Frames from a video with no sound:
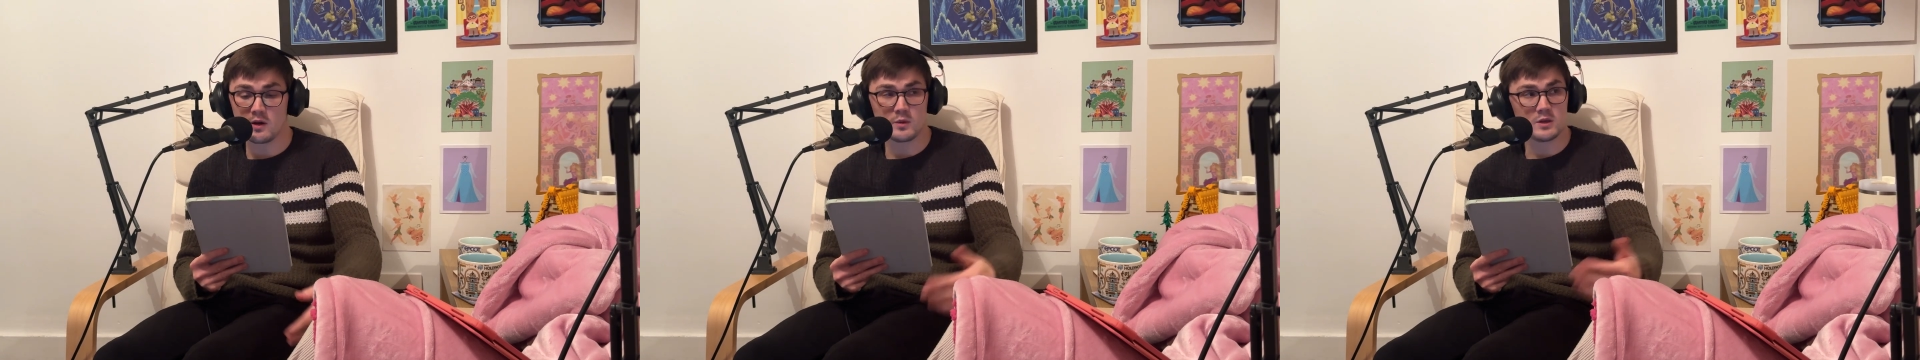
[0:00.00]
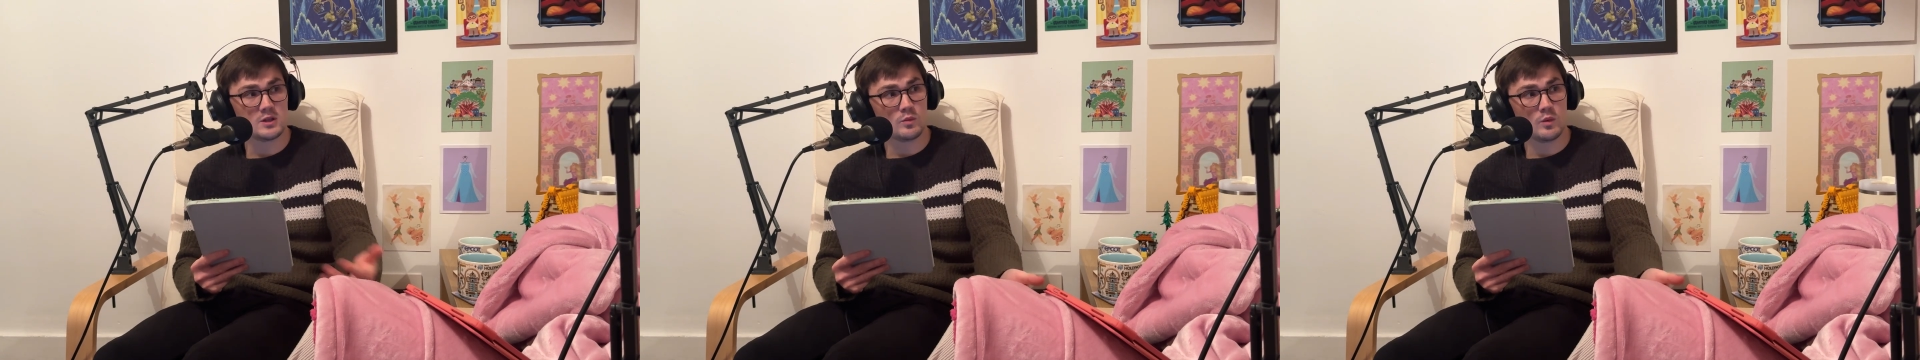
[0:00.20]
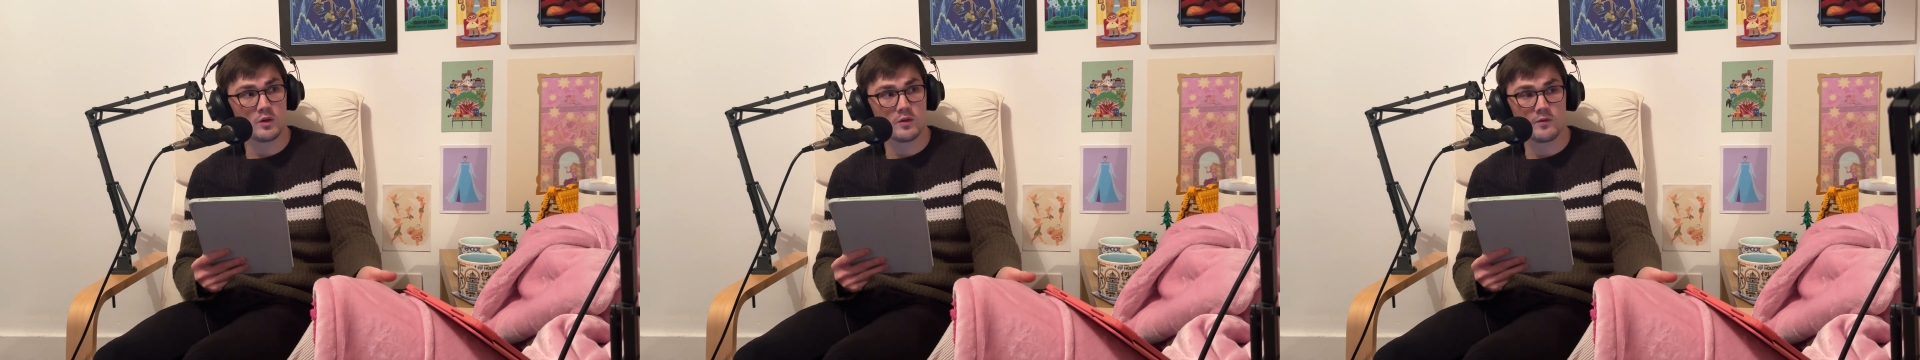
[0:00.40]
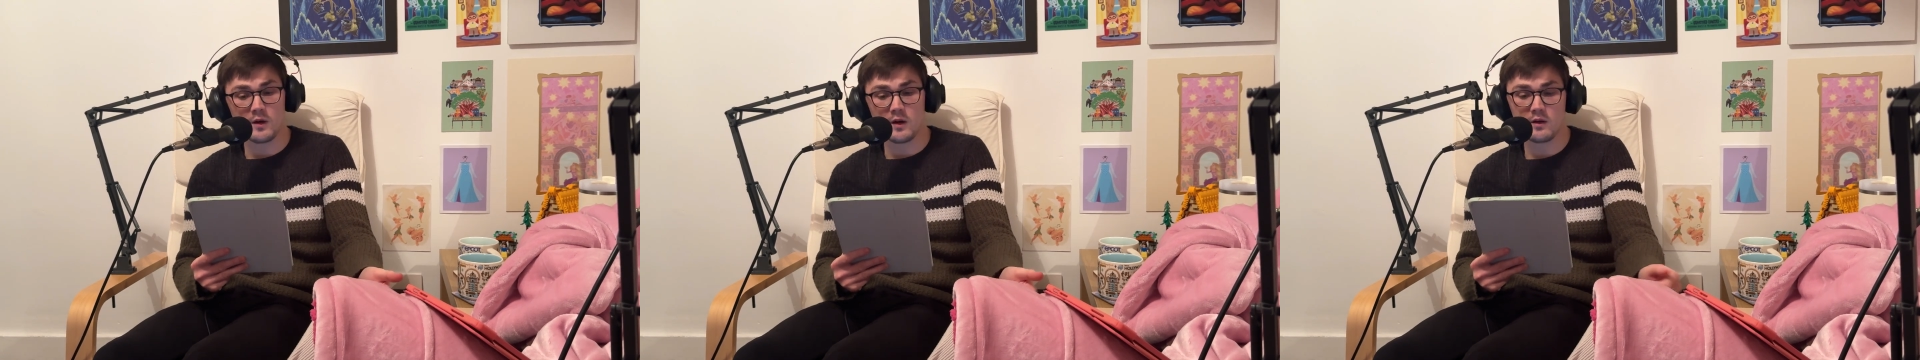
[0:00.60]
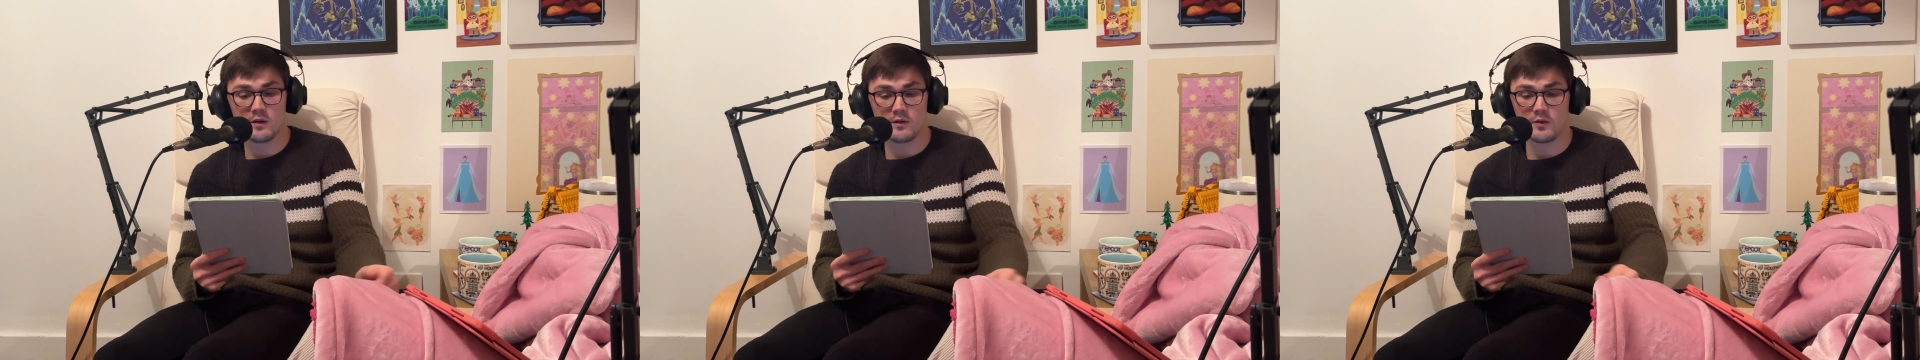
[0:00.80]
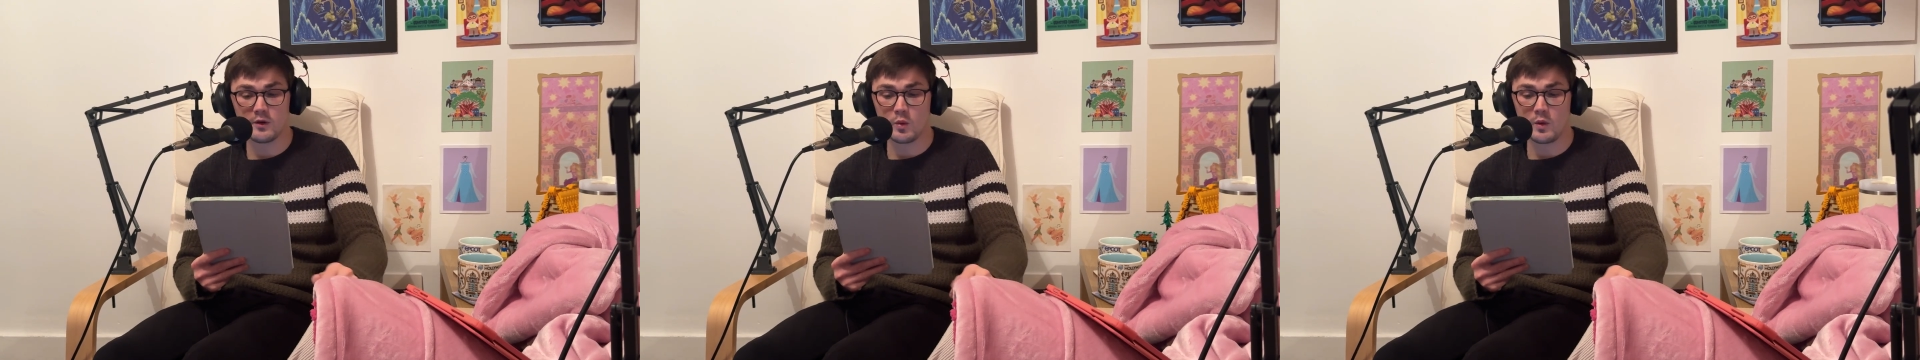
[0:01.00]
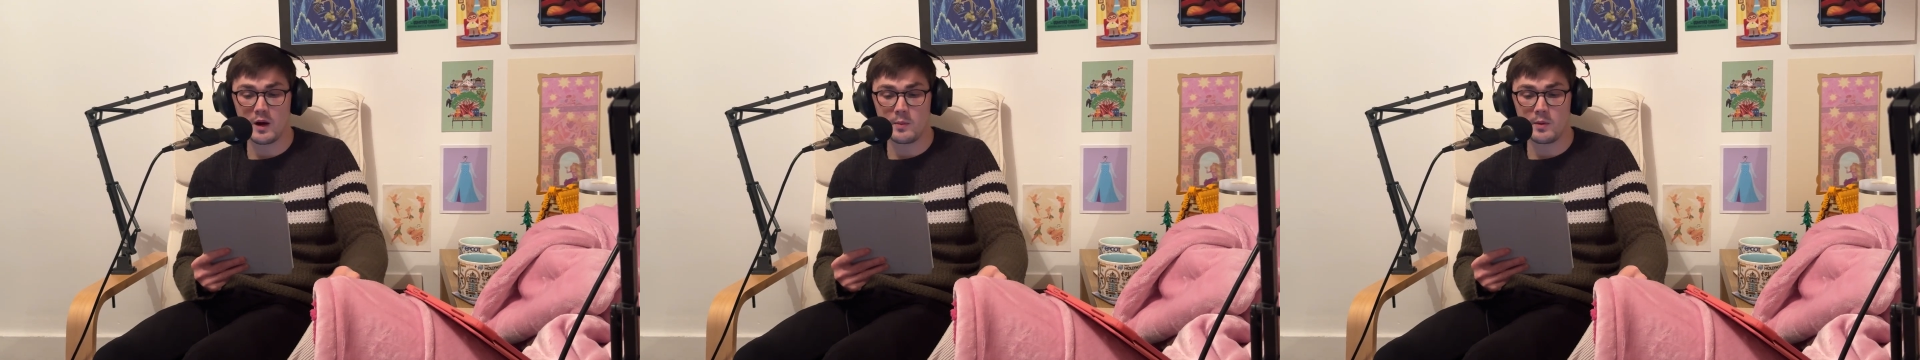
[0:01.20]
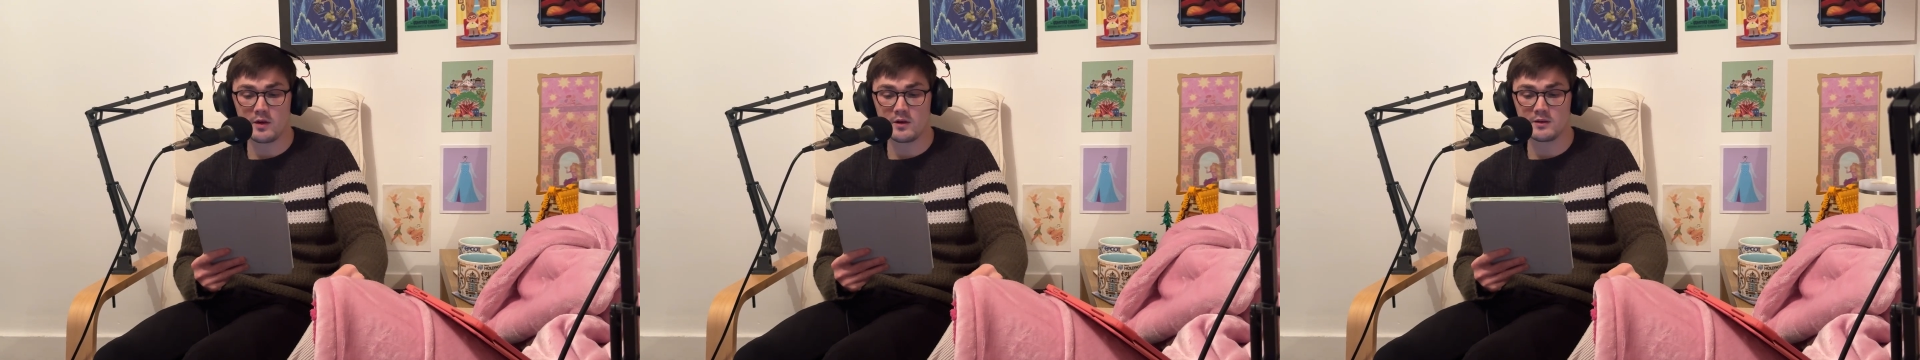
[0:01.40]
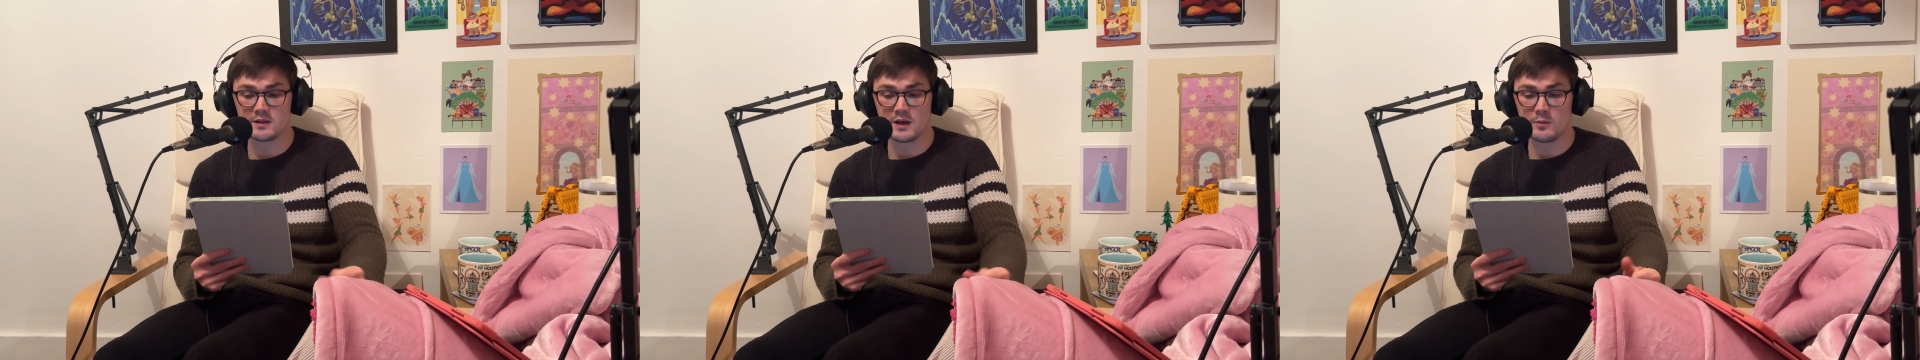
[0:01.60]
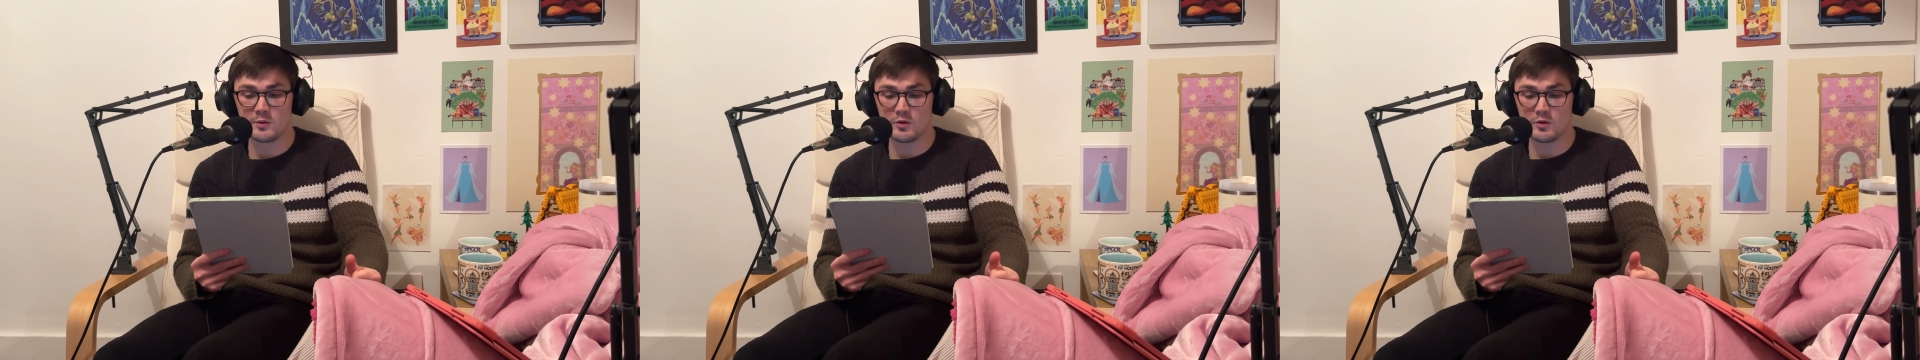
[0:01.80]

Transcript: which it was for quite a period of time as